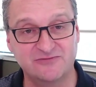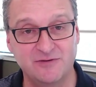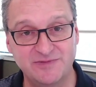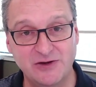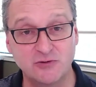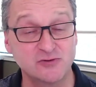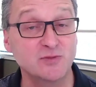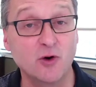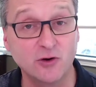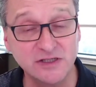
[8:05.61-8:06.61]
from those
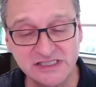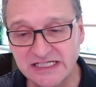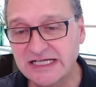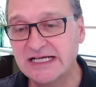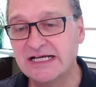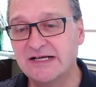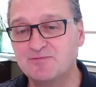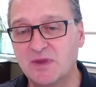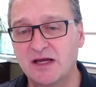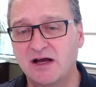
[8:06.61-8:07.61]
reports
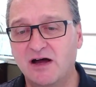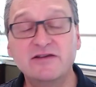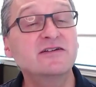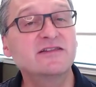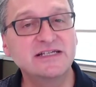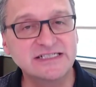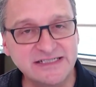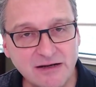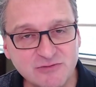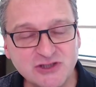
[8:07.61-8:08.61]
under the
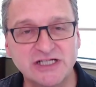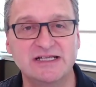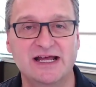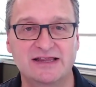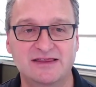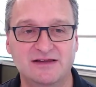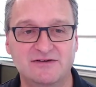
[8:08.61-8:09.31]
assumption that